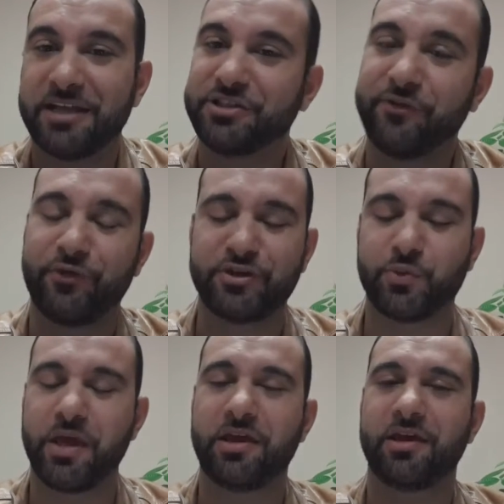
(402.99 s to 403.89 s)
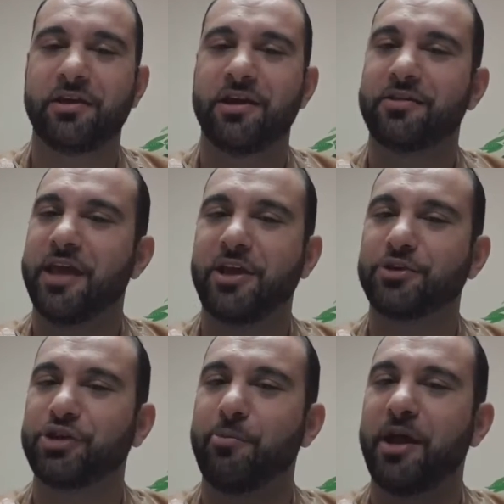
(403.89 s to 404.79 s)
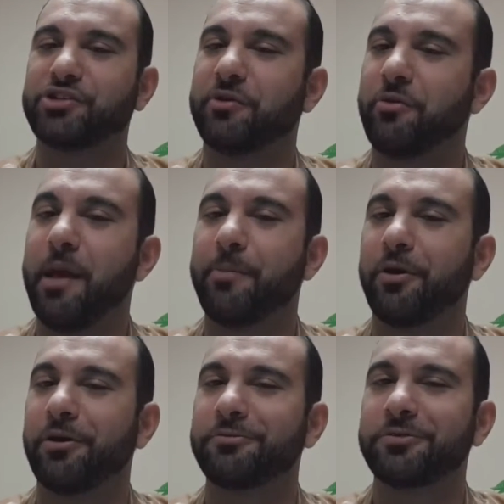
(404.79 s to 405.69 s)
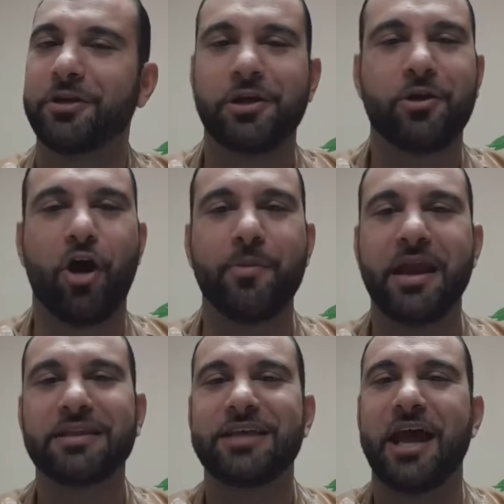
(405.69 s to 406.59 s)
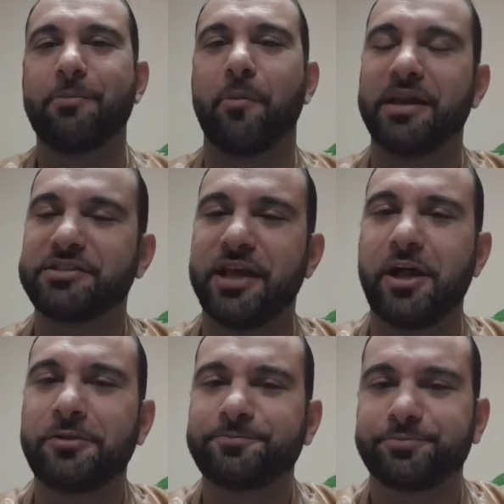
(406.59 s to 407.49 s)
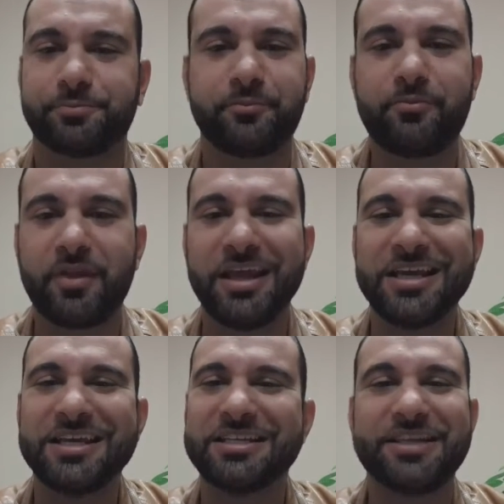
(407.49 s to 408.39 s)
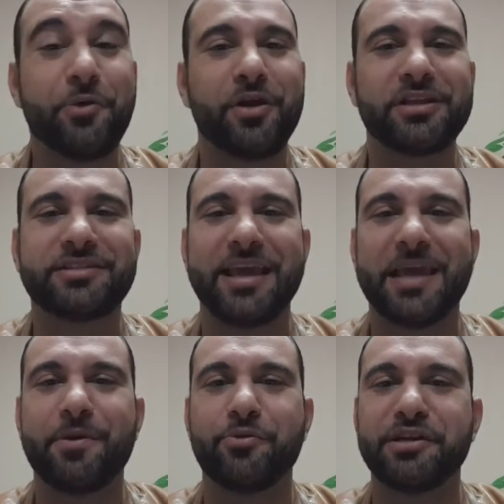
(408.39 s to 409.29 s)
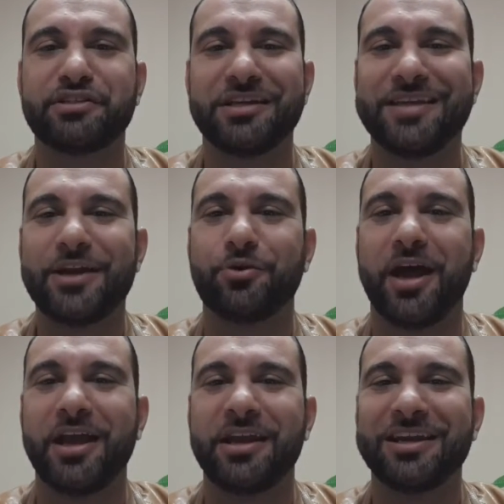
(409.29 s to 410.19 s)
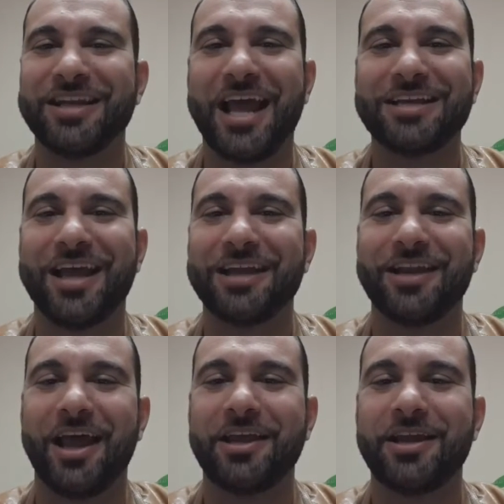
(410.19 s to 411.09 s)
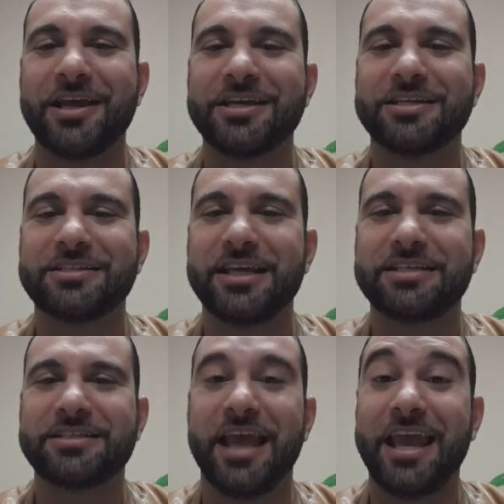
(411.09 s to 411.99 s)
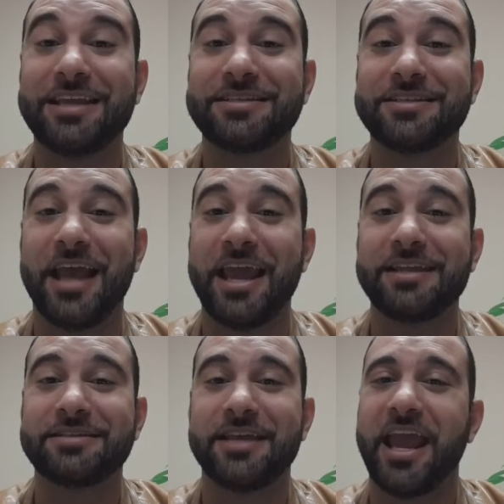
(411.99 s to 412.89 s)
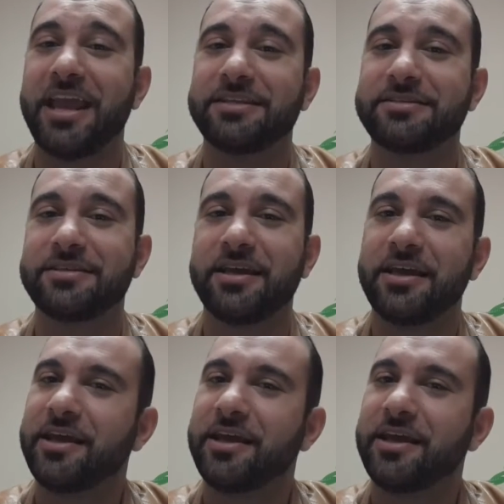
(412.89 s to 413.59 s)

That's it for this week. Thank you so much. And remember, call me anytime on my cell. Z Real Estate can be reached at 909 999 6888.